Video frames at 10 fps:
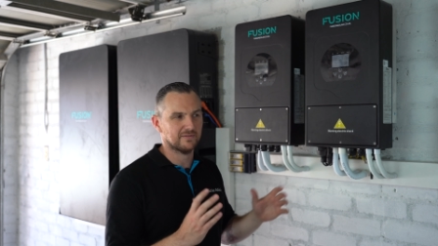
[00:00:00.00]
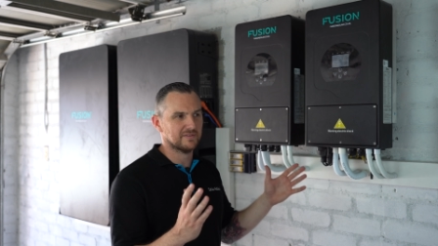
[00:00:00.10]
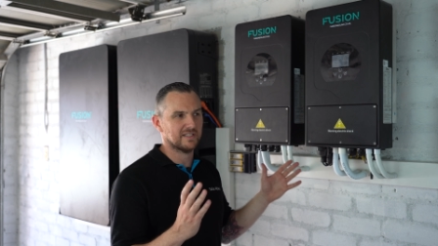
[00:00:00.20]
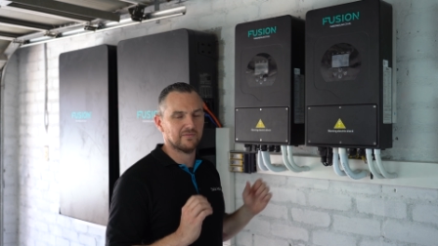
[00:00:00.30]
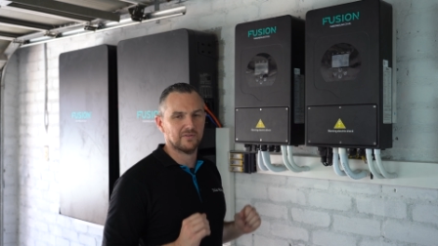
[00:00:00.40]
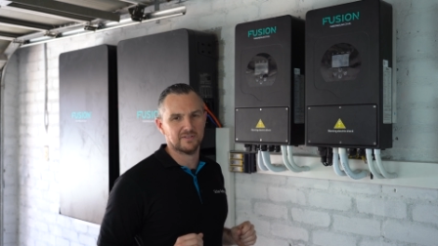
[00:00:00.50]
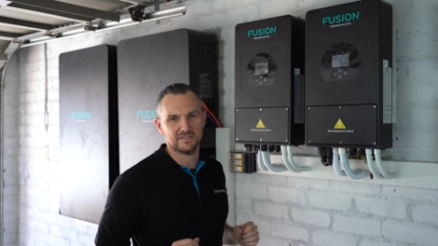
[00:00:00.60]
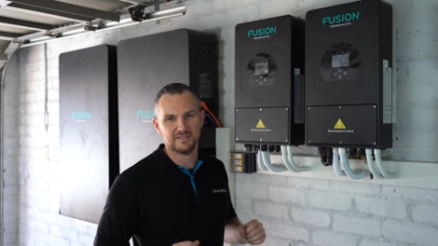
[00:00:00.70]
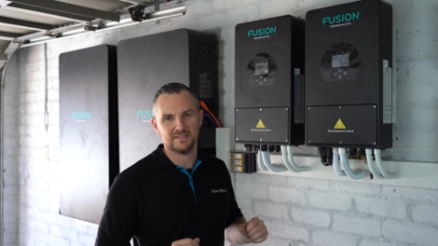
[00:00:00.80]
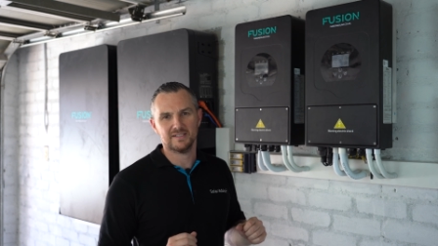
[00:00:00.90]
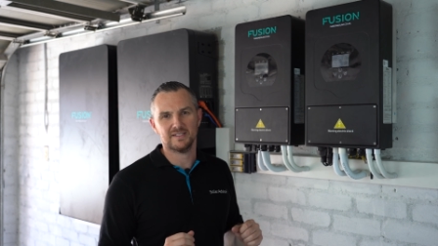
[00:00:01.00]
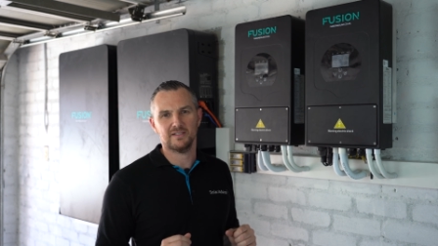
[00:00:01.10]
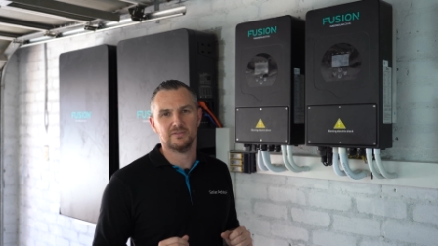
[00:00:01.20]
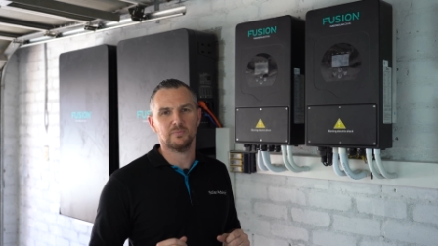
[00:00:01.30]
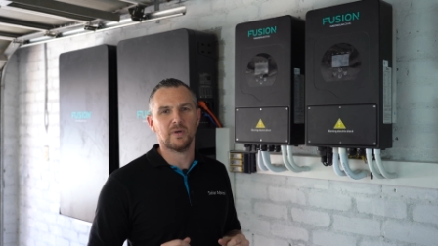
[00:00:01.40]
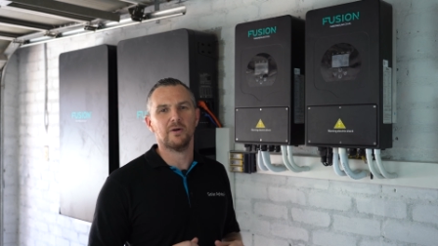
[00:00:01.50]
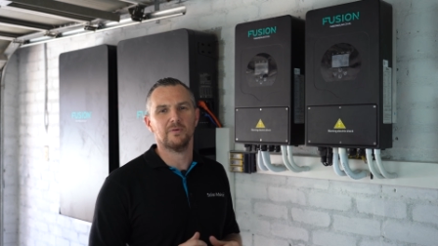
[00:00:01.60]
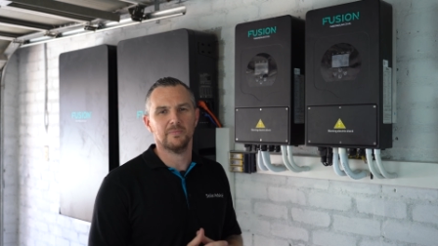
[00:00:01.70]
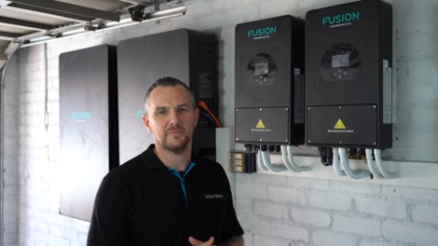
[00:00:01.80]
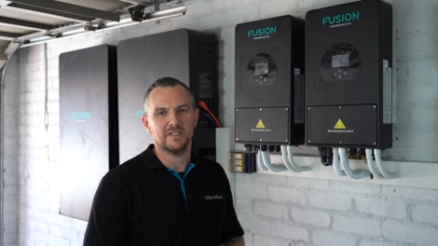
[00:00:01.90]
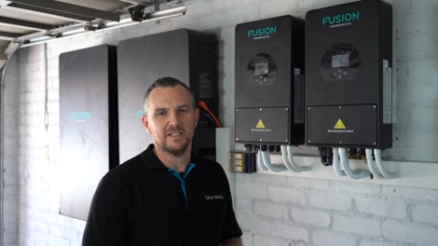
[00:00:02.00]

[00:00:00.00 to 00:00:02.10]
obviously I haven't got the sun to power them.